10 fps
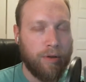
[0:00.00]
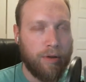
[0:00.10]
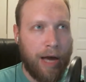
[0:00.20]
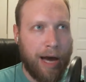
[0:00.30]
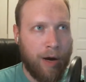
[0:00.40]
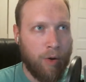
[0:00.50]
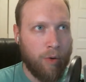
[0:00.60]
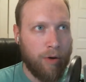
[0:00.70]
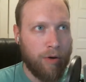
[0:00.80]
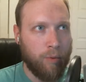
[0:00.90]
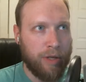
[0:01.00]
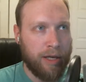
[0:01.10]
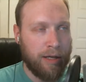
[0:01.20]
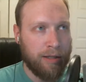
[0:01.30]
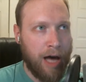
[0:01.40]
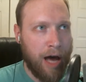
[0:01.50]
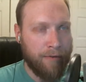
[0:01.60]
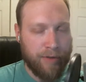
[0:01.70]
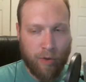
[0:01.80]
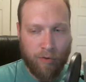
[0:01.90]
how we get a lot
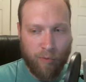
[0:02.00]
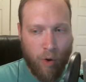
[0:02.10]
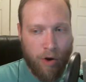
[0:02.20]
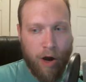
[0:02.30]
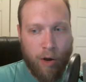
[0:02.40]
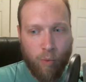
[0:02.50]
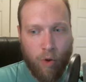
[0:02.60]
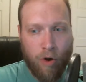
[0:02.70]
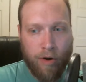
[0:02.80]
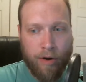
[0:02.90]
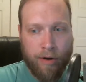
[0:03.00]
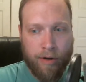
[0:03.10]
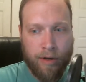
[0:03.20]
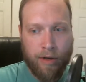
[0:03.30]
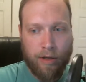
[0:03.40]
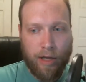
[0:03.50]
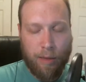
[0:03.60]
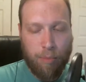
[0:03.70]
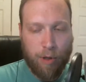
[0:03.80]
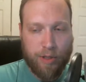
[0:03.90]
of sort of one-on-one,
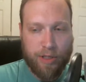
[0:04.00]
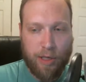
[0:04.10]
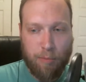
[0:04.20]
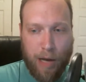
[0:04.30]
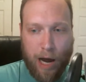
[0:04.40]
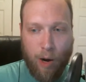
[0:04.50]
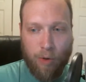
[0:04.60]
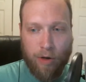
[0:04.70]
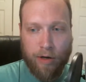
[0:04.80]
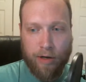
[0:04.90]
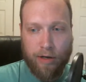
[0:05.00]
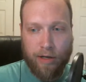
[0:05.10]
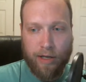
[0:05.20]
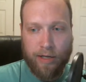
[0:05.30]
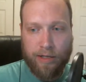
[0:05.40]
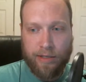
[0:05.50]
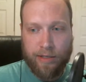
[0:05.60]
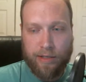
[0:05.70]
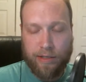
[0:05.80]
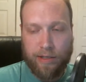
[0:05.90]
like person in power
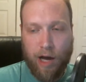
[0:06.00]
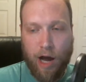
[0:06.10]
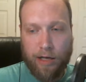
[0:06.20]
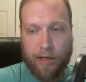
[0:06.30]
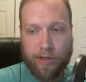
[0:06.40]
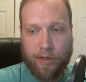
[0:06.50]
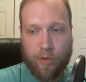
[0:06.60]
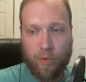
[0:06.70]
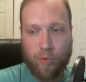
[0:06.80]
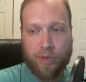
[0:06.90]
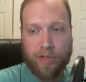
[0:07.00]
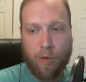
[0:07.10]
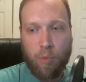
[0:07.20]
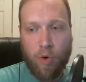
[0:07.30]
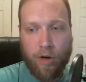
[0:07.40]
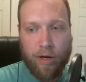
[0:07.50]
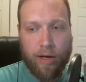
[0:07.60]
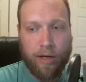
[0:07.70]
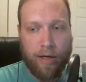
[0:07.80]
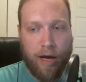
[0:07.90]
is talking to
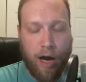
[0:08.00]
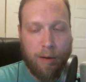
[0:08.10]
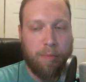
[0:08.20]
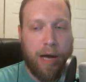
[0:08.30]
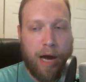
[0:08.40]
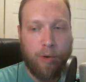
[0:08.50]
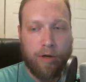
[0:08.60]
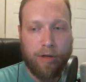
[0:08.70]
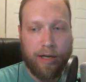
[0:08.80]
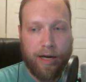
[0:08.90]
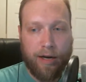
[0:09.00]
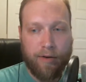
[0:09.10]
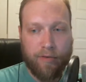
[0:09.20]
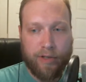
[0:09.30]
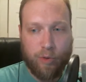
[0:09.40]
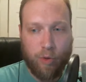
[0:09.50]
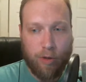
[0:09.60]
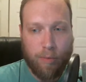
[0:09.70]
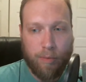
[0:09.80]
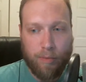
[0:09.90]
someone not in power, like kind of squirmy,